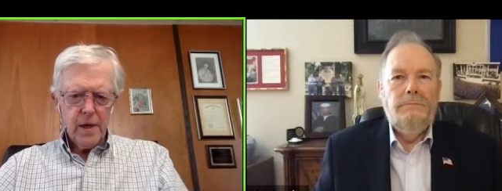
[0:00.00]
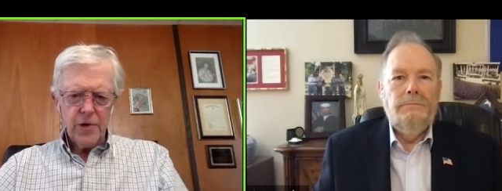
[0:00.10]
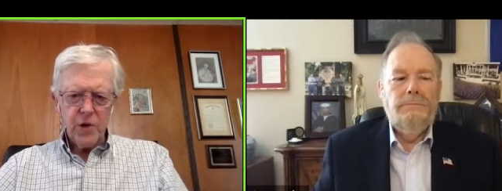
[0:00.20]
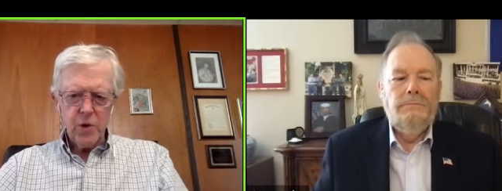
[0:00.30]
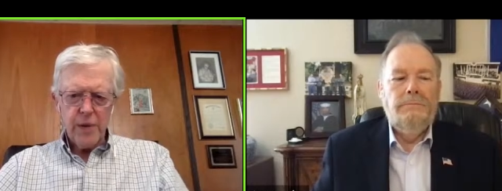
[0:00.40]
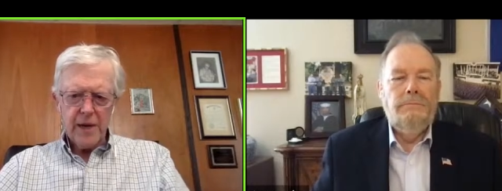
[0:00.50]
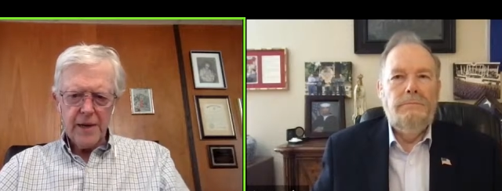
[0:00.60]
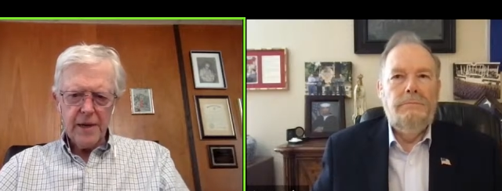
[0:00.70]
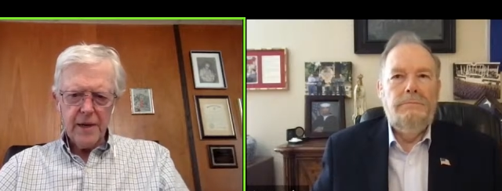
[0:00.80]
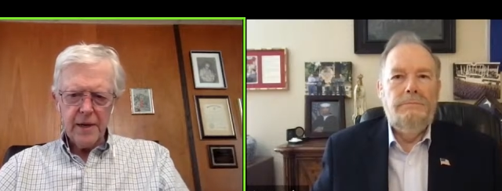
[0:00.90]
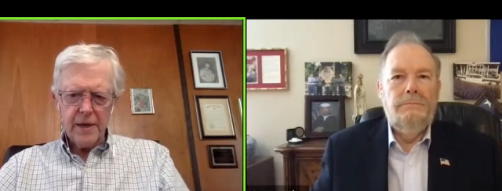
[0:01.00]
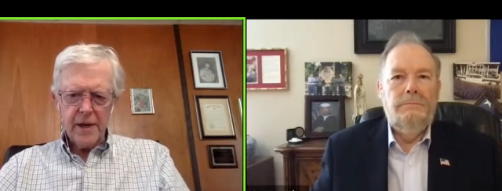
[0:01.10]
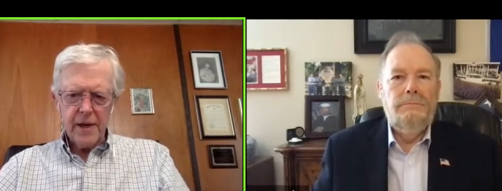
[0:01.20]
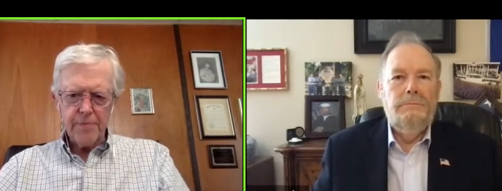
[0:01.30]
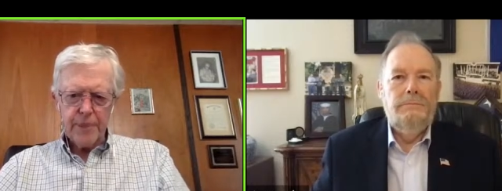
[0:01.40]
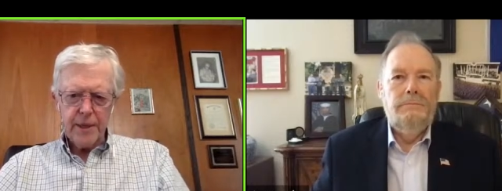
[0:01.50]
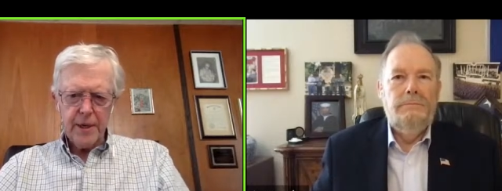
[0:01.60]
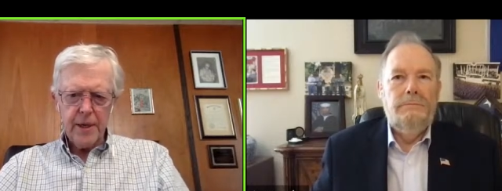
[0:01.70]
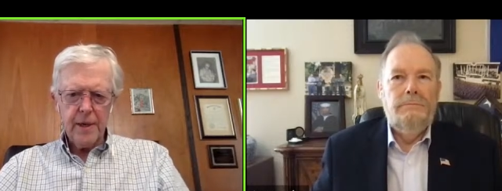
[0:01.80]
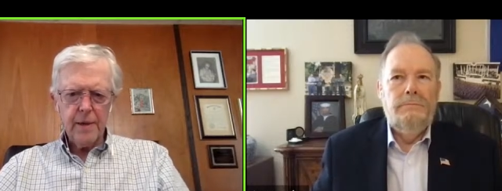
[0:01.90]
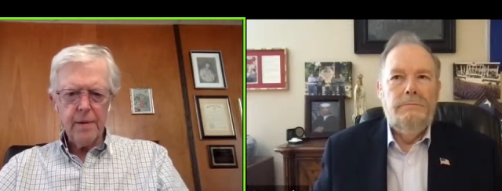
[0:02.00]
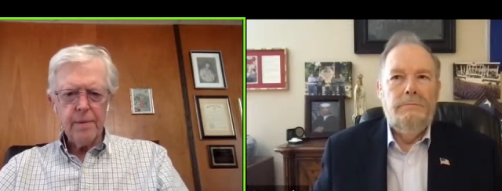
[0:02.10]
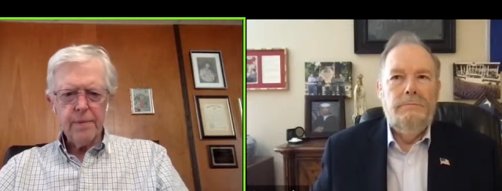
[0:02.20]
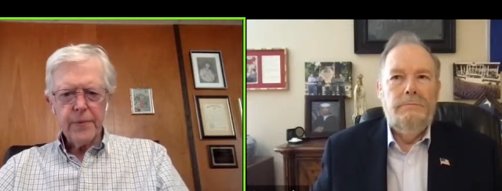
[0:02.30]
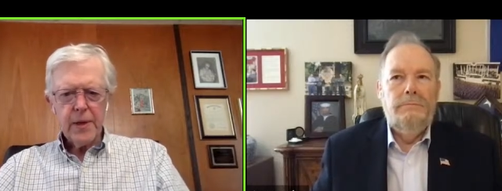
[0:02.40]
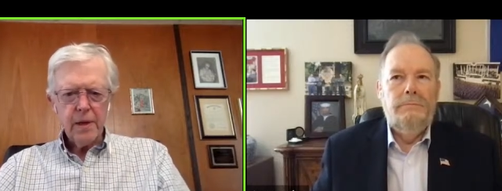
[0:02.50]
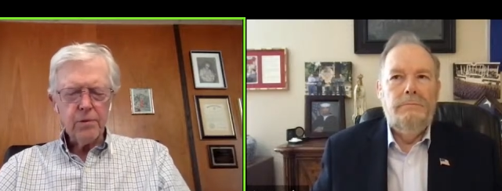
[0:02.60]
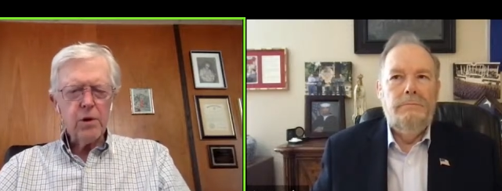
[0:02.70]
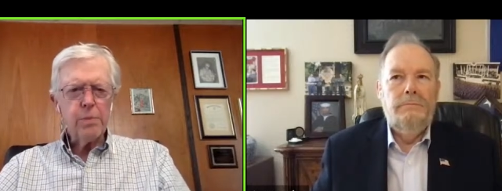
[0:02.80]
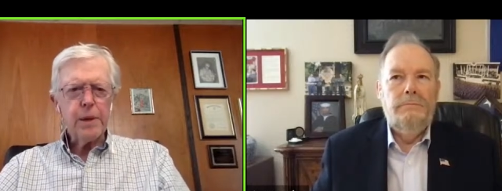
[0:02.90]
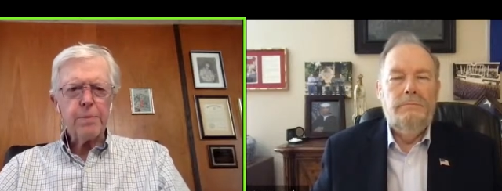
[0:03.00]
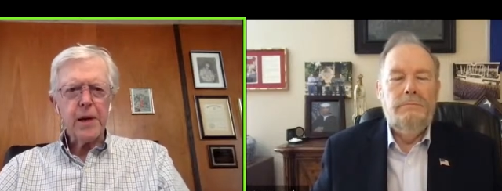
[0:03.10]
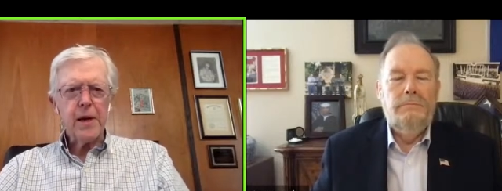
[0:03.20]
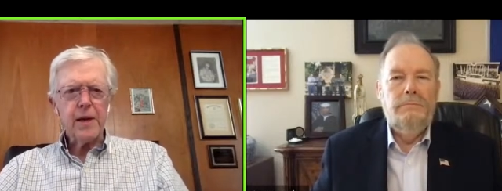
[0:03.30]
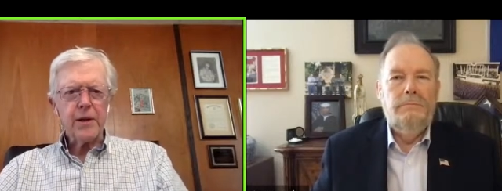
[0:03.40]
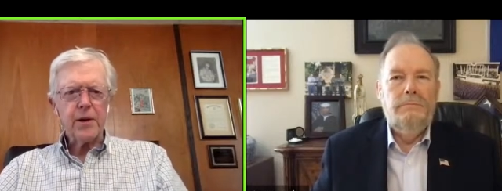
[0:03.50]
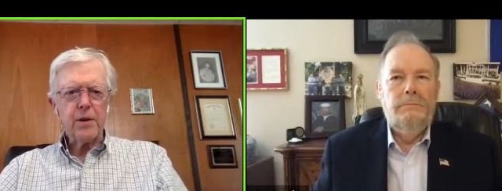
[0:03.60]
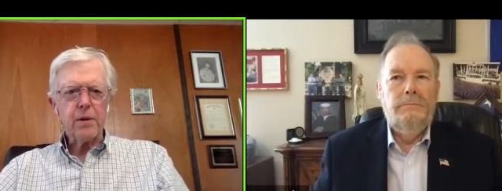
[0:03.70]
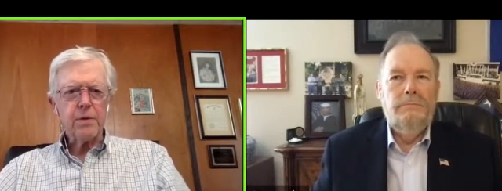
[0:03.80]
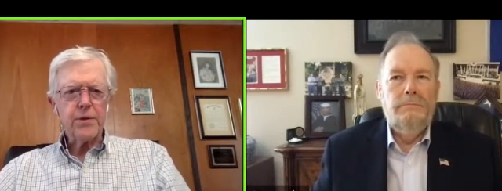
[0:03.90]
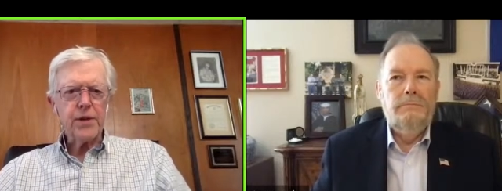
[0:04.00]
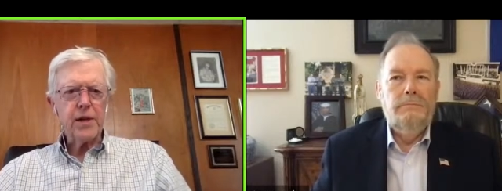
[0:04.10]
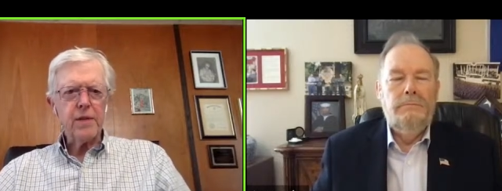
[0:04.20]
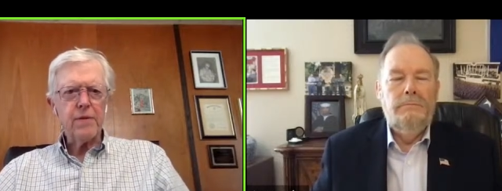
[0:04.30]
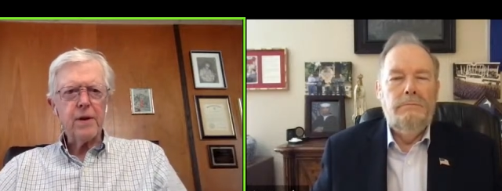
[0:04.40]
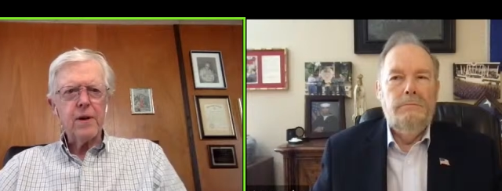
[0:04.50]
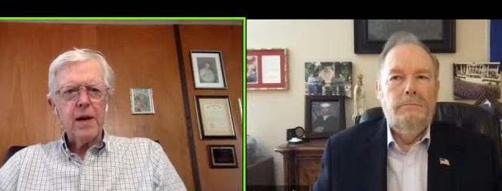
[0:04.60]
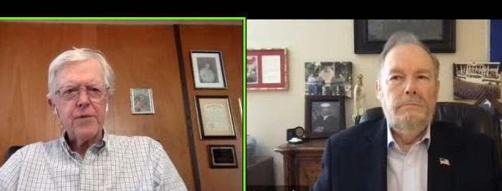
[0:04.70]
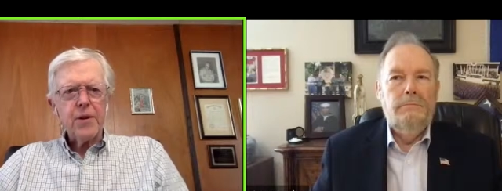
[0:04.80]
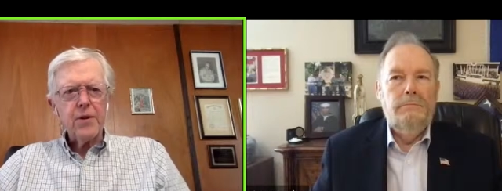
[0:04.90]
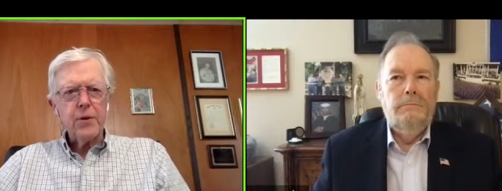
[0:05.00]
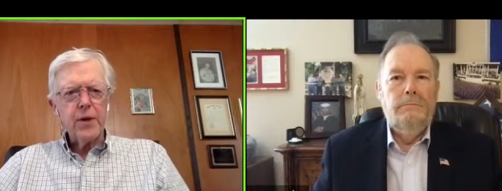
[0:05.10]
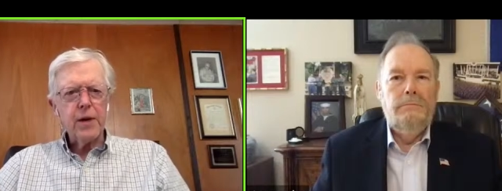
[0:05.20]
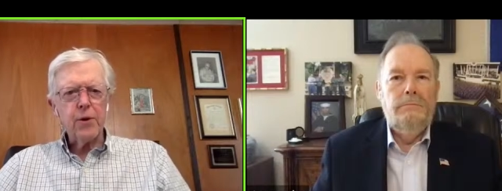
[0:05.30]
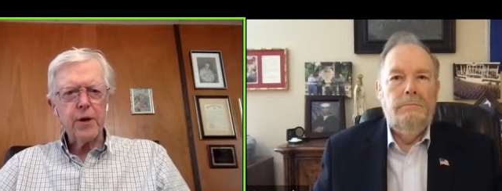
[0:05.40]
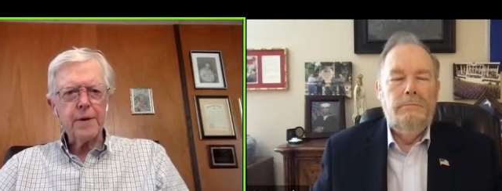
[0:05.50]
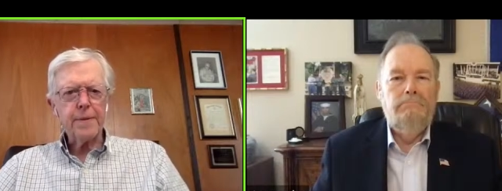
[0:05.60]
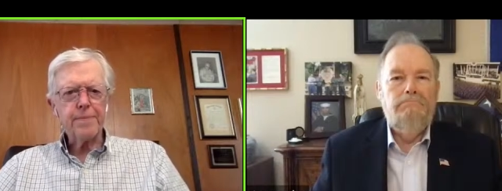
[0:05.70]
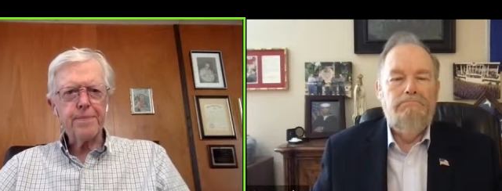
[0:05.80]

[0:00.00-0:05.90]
Speaker 1: Joe Biden and company a little bit behind the curve. Steve, good afternoon. How are you?